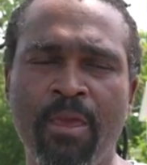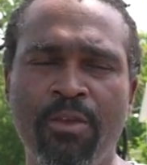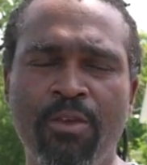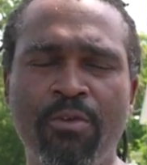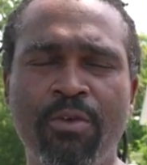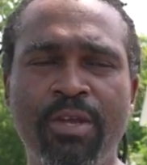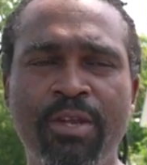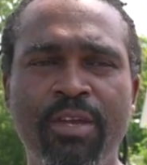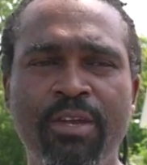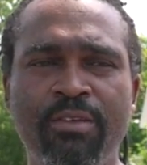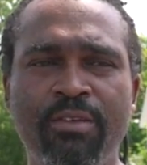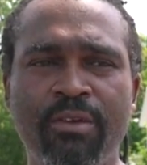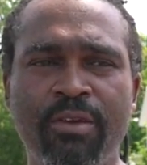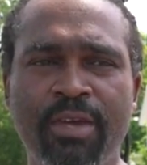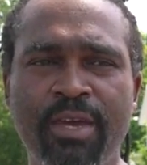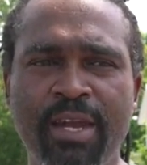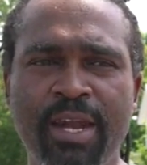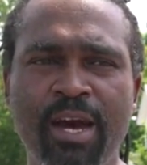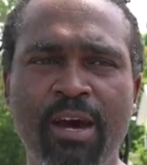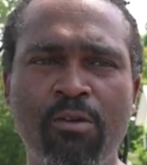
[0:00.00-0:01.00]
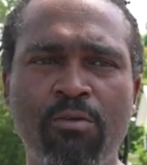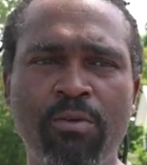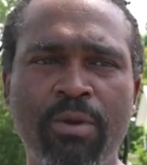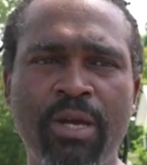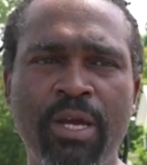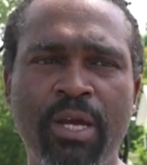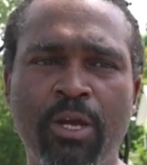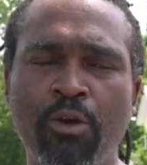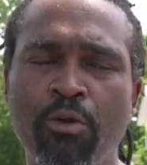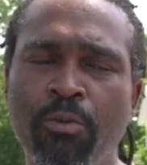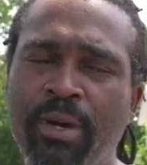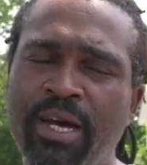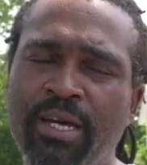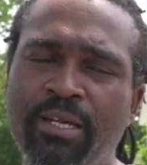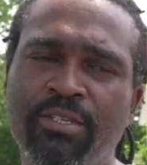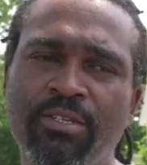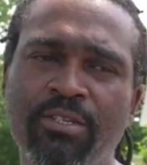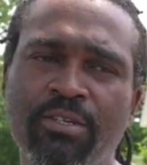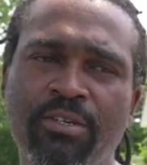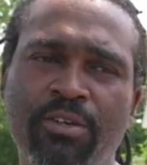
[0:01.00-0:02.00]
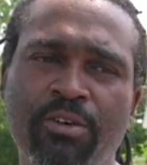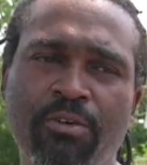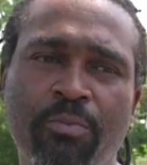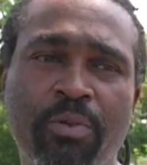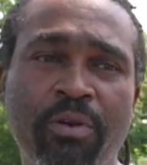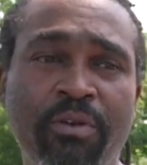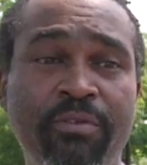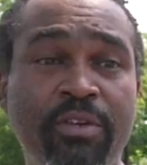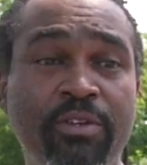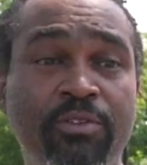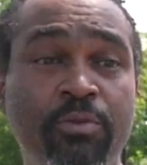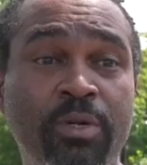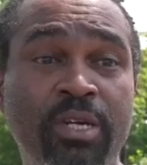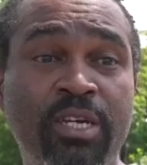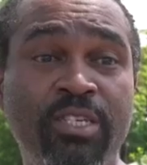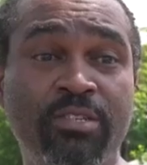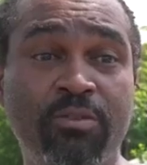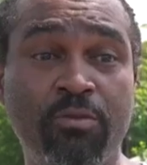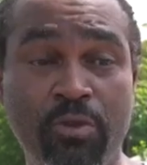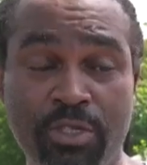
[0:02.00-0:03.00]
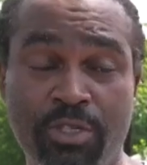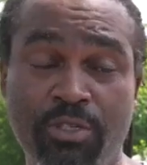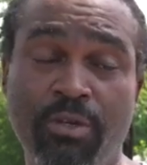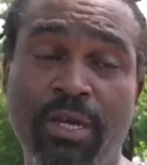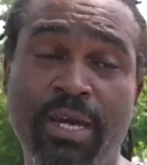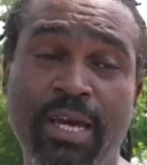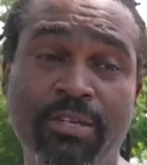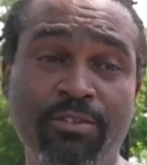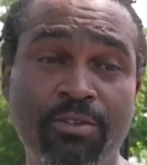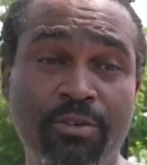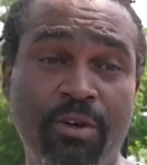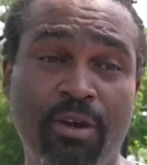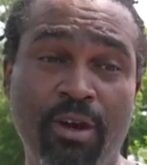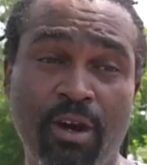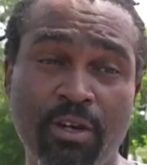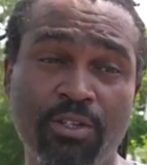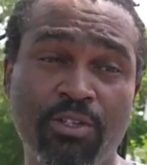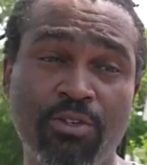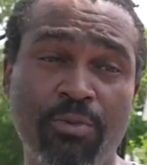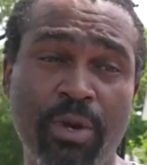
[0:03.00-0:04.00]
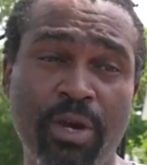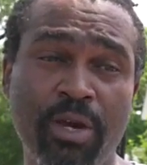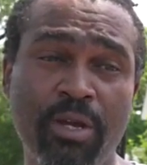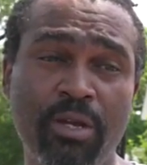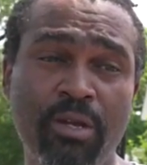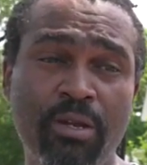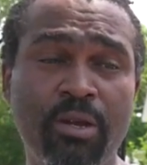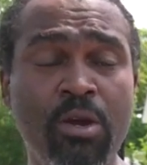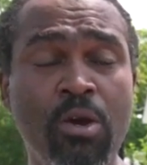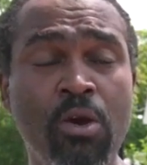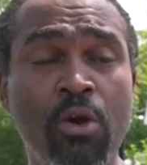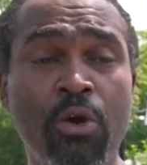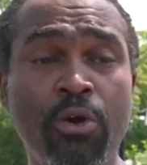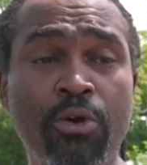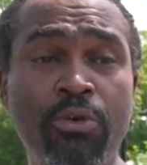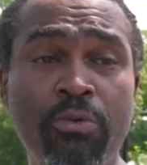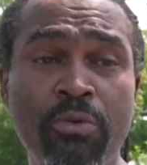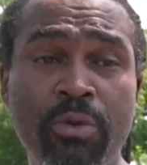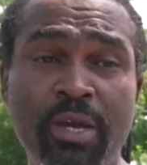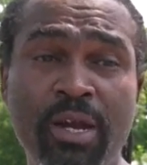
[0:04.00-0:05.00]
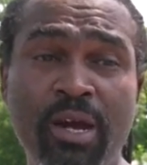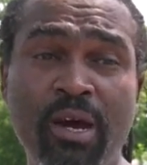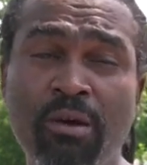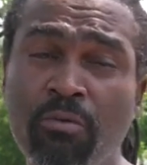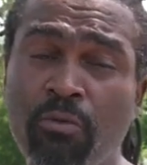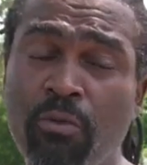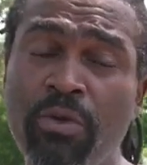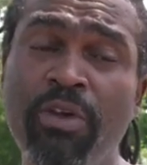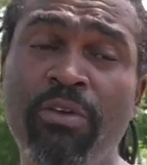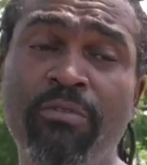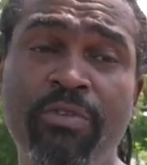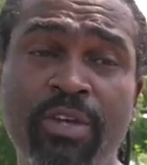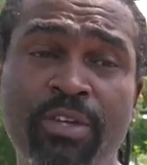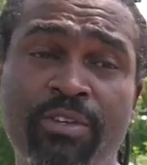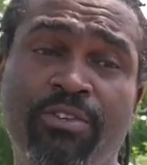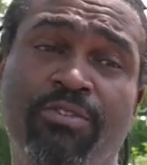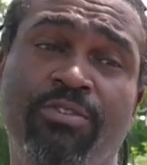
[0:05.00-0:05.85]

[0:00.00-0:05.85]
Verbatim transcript: You can either get out and go back to your previous ways of what got you incarcerated, or you can get out and reinvent